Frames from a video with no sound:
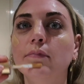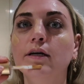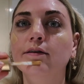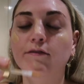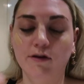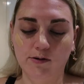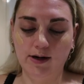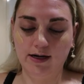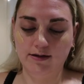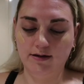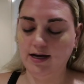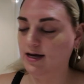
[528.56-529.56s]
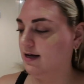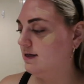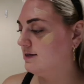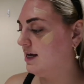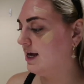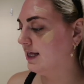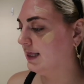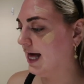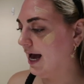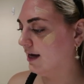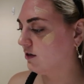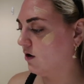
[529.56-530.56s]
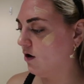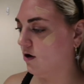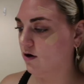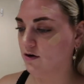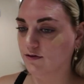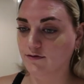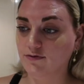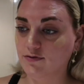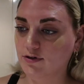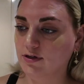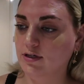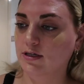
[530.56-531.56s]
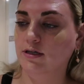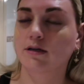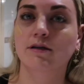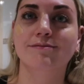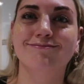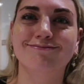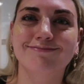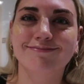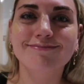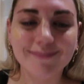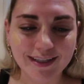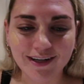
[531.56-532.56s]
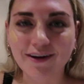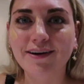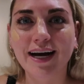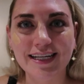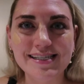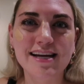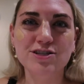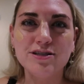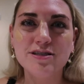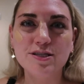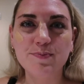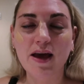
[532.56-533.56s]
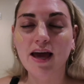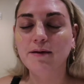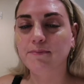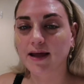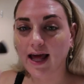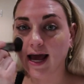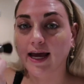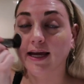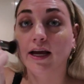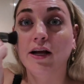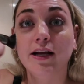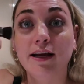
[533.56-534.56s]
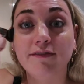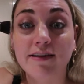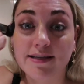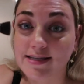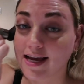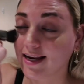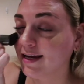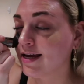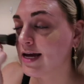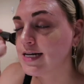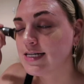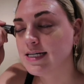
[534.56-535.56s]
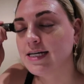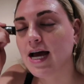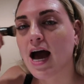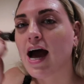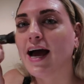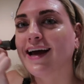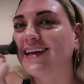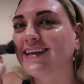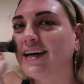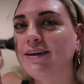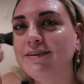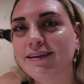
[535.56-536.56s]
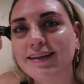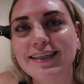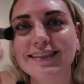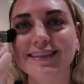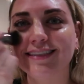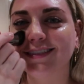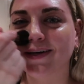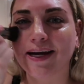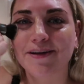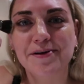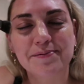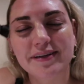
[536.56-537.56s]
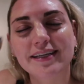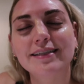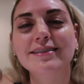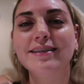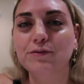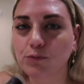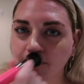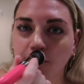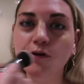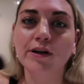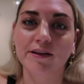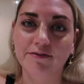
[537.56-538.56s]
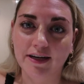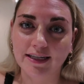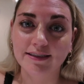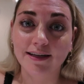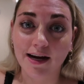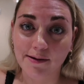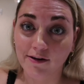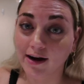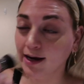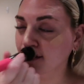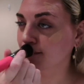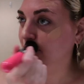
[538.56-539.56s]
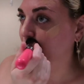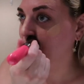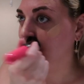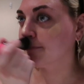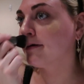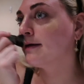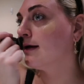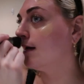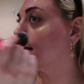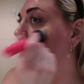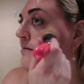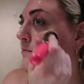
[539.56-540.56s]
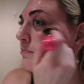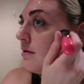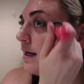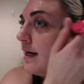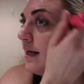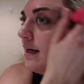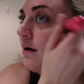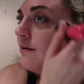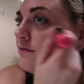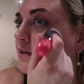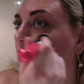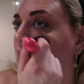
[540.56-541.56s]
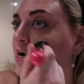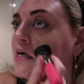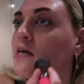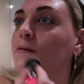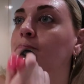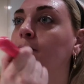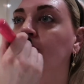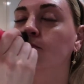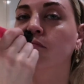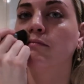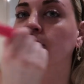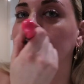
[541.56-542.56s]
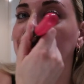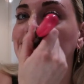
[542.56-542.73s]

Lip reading: everyone has a lack of, you know, attention span, but hey, if there's any, I couldn't listen to anyone because we've all got the fucking time, right? Everyone has plenty of time